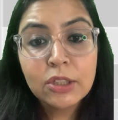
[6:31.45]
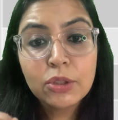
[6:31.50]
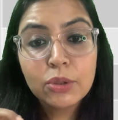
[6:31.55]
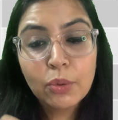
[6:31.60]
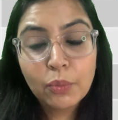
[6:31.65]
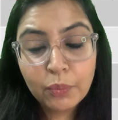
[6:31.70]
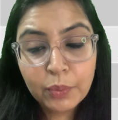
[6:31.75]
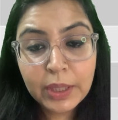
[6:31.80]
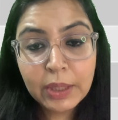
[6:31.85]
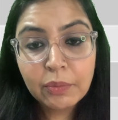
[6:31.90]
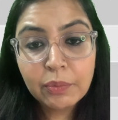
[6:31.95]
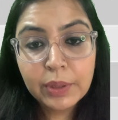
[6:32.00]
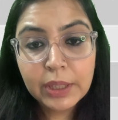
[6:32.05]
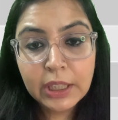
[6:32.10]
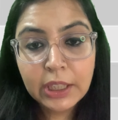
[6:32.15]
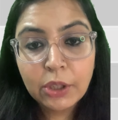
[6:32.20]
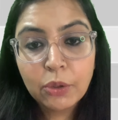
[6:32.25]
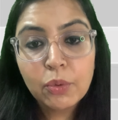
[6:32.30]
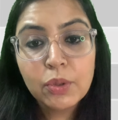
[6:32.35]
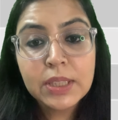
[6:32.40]
So we will
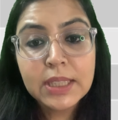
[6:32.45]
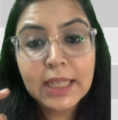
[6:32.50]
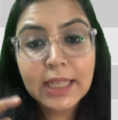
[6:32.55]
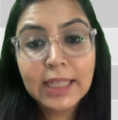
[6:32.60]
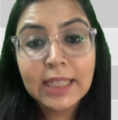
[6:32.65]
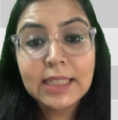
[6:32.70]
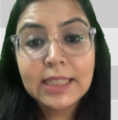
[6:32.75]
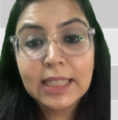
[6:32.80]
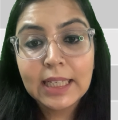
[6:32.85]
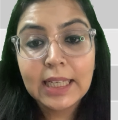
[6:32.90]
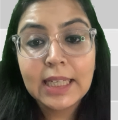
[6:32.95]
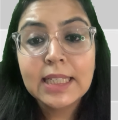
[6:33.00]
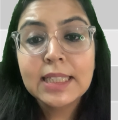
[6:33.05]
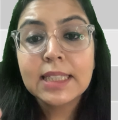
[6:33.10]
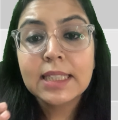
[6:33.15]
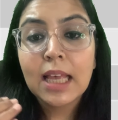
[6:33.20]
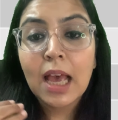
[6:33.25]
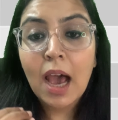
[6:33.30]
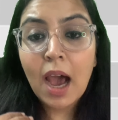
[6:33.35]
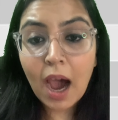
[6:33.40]
use it
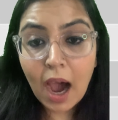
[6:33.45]
is